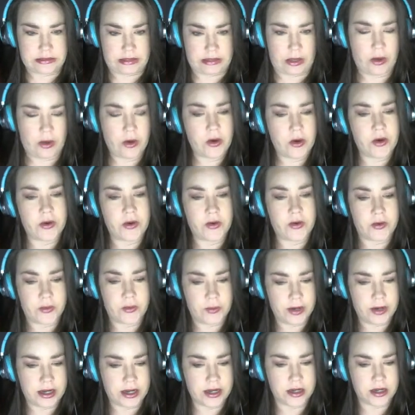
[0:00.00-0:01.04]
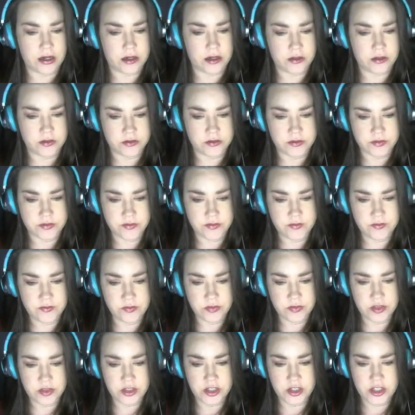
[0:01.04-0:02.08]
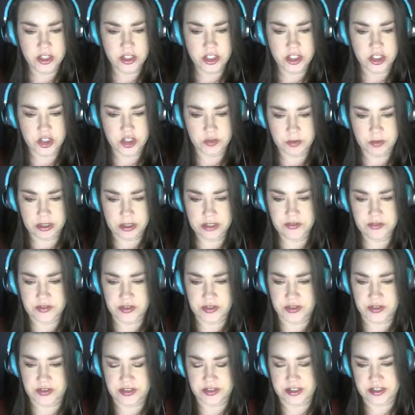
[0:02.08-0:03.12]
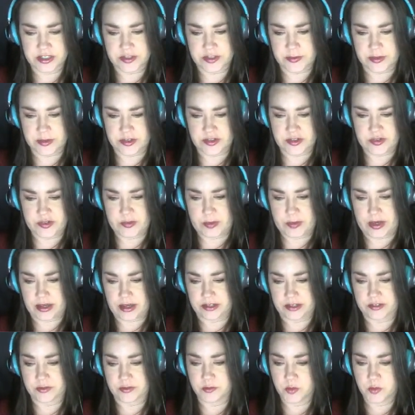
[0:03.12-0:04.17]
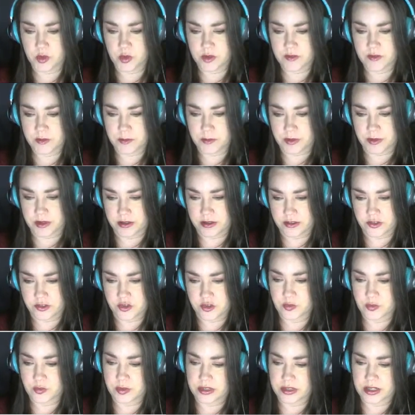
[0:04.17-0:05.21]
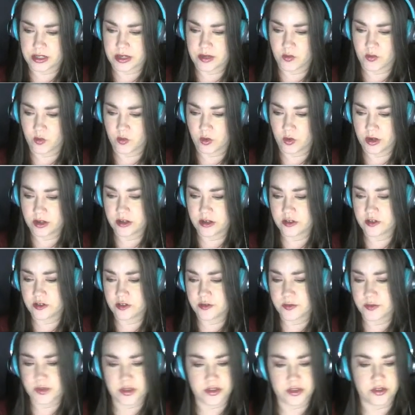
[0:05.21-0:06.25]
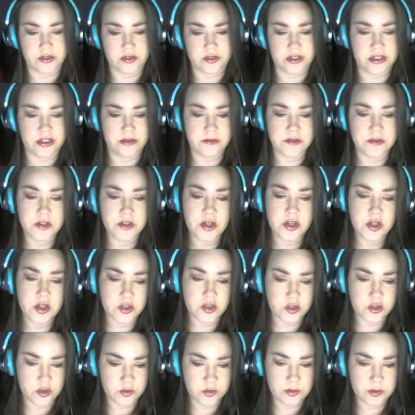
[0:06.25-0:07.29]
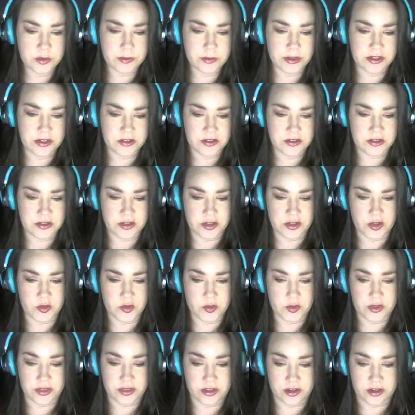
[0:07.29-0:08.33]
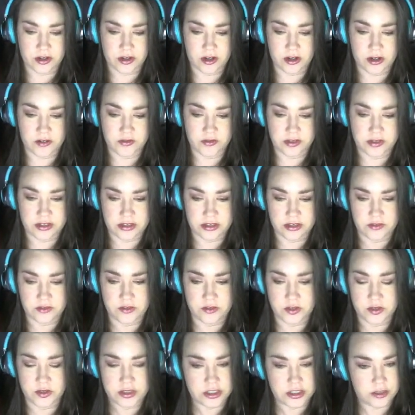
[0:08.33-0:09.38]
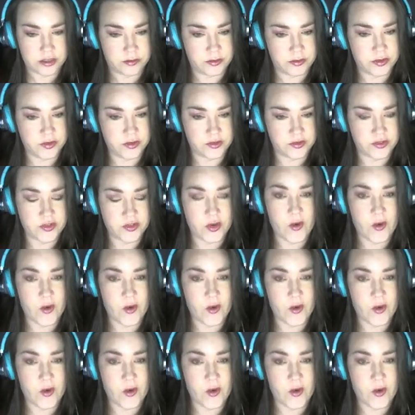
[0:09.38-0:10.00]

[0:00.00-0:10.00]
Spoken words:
Oh, wow. You might have thought that espresso packed more of a punch, but at 100 milligrams, you'd be better to go with the coffee if you need a boost.